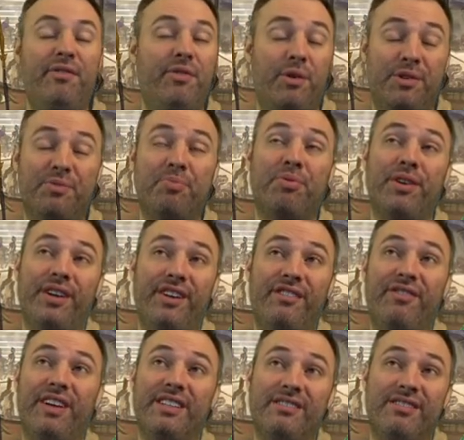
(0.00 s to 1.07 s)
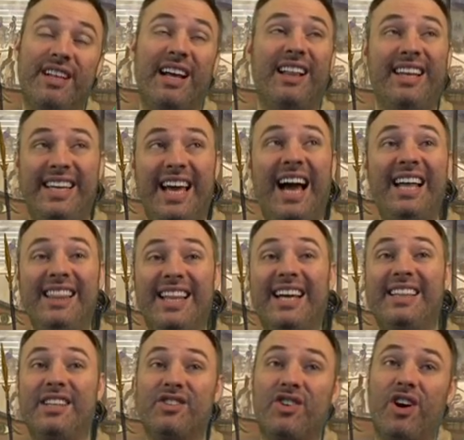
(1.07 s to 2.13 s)
three four is pretty good defensive style. Yeah, I
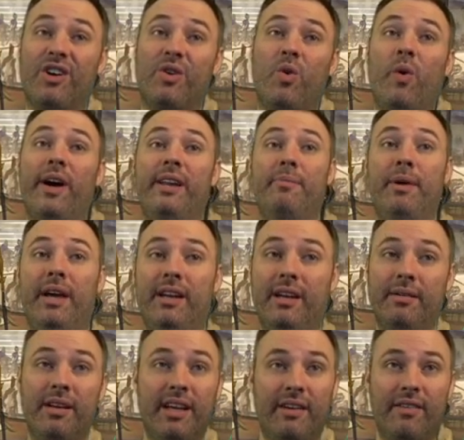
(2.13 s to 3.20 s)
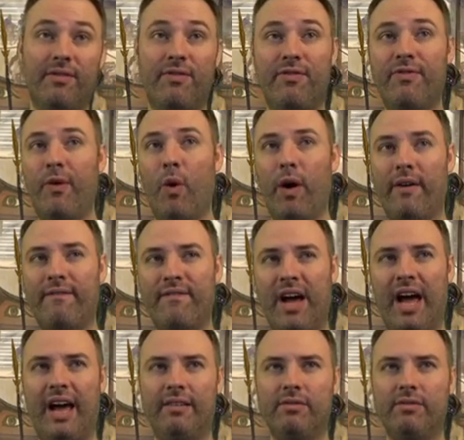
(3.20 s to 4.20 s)
like this card quite a bit. I'm going to give it four out